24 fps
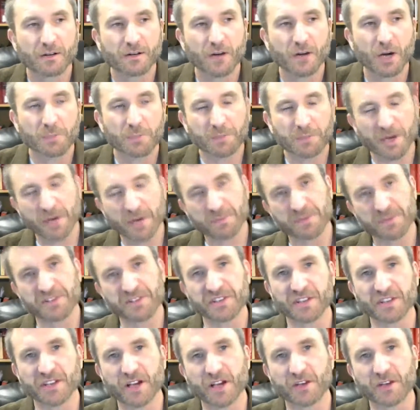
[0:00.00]
Our purpose
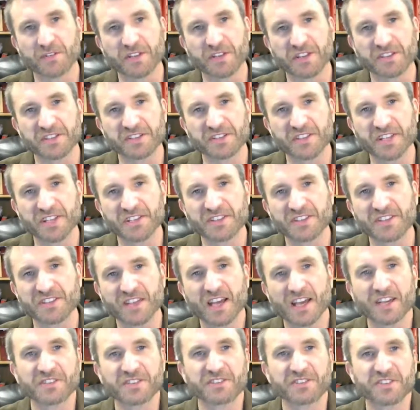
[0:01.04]
in all this is
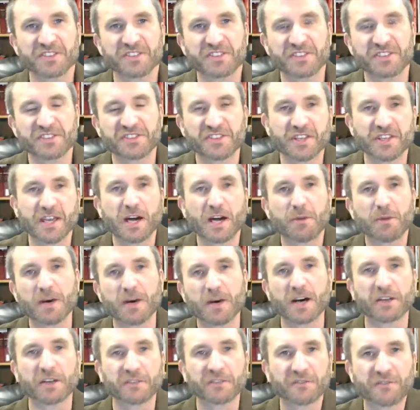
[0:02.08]
not just to see how
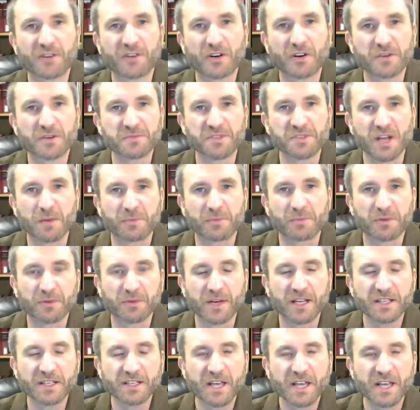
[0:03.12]
modern farms
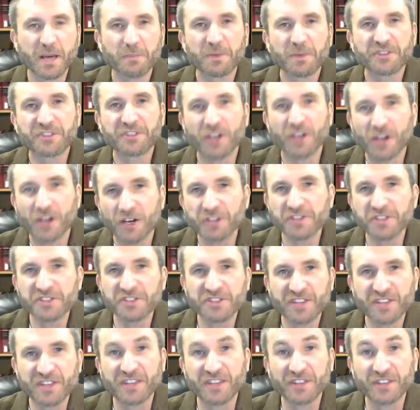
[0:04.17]
operate, but to
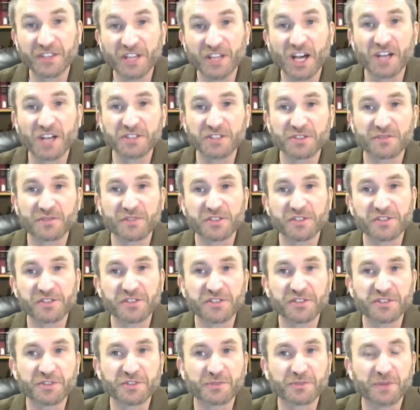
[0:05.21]
understand the
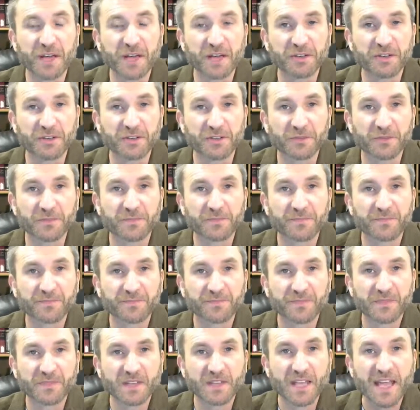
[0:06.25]
controversies surrounding them.
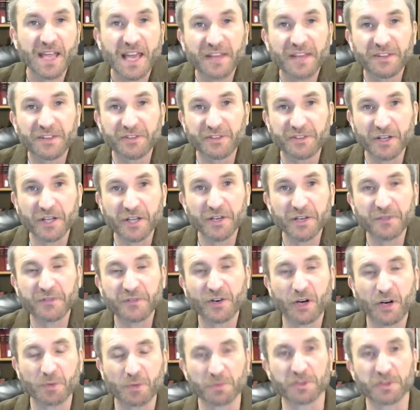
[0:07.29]
At the dairy
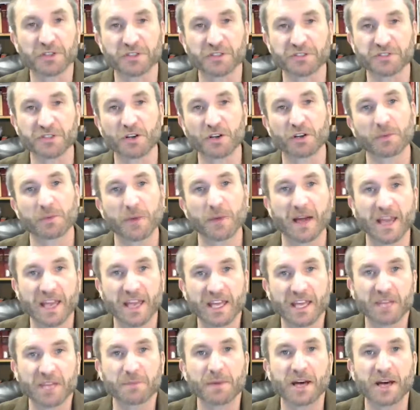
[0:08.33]
farm, we're going to talk about
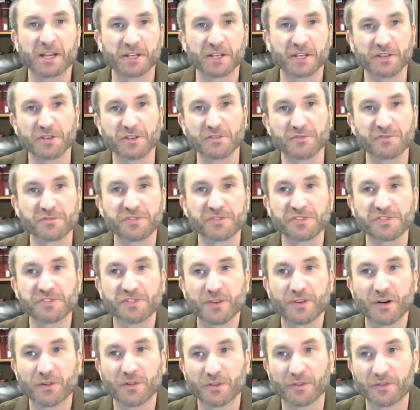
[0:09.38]
antibiotic use
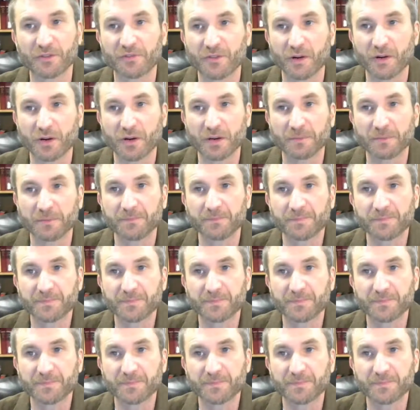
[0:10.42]
on the farm.